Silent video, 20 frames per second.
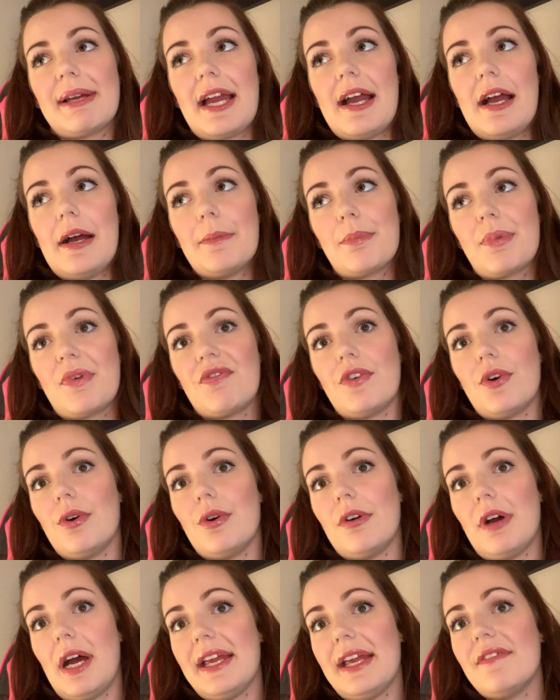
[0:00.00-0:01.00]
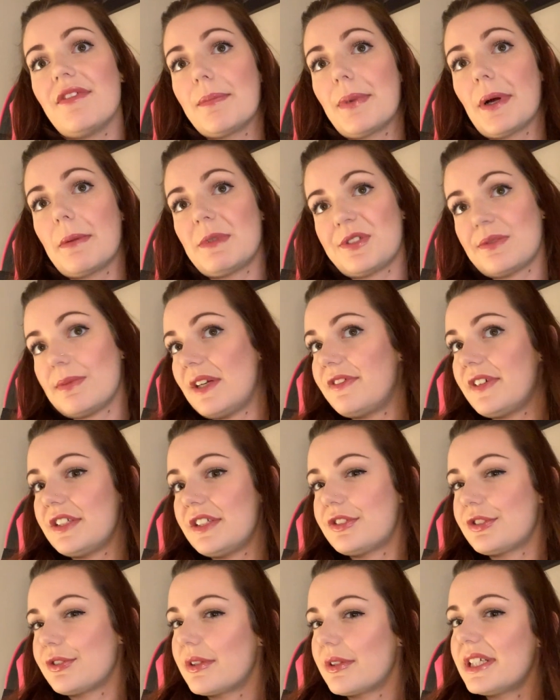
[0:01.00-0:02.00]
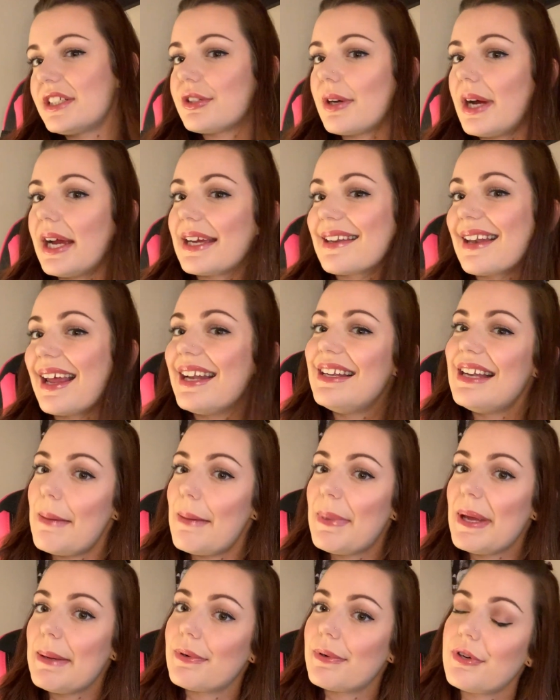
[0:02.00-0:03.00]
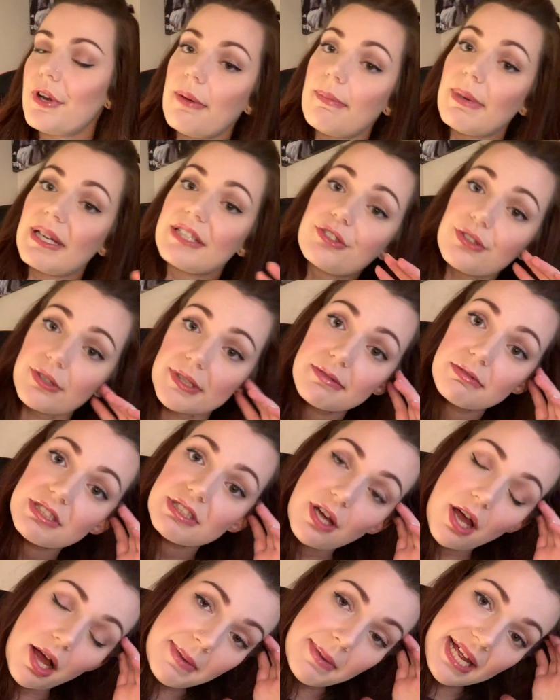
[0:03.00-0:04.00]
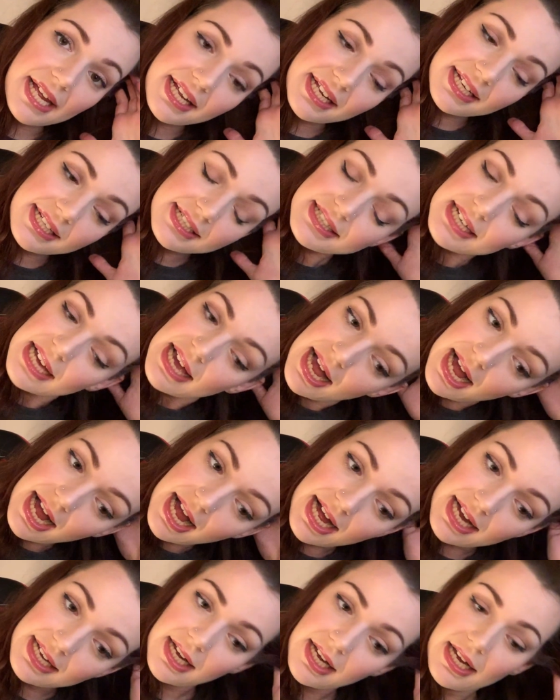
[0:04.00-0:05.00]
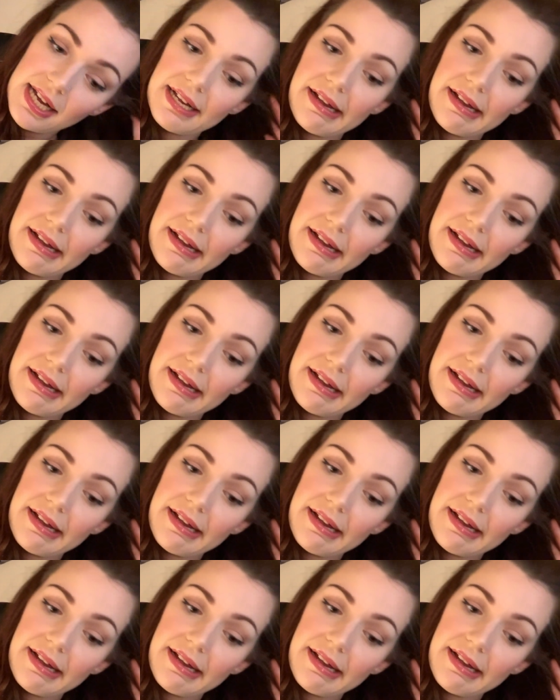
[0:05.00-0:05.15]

account before I even published my first story, so I could like let people know my story was coming and